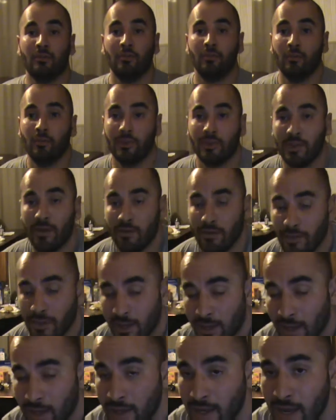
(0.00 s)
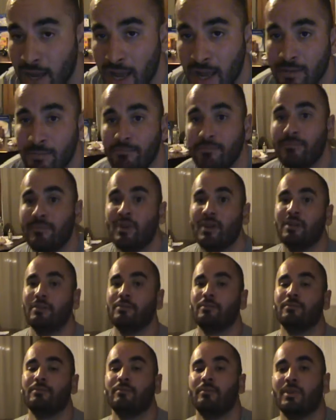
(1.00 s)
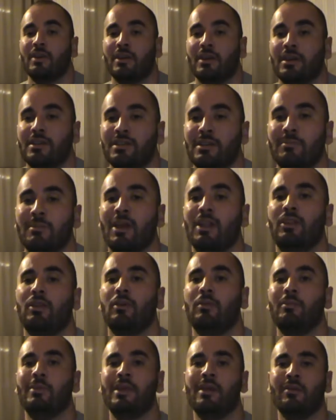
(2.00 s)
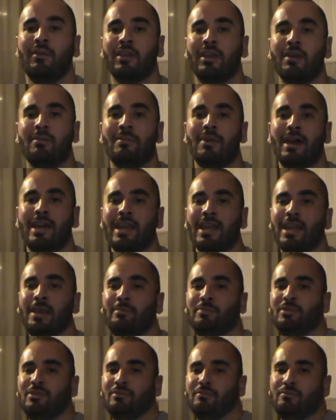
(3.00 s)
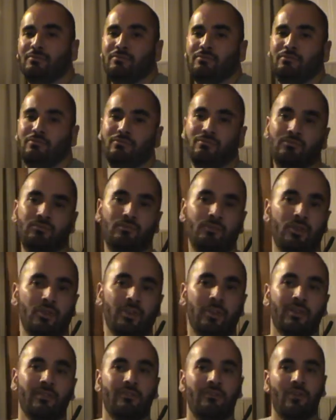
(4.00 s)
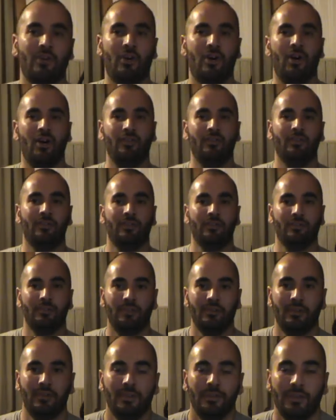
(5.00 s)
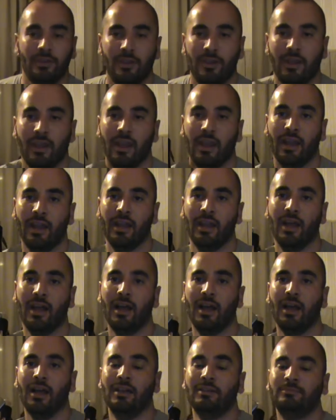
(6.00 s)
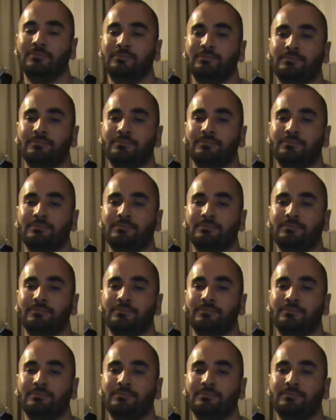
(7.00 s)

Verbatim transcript: with everything I got, but because I'm not gonna be able to get my hips really involved, and uh,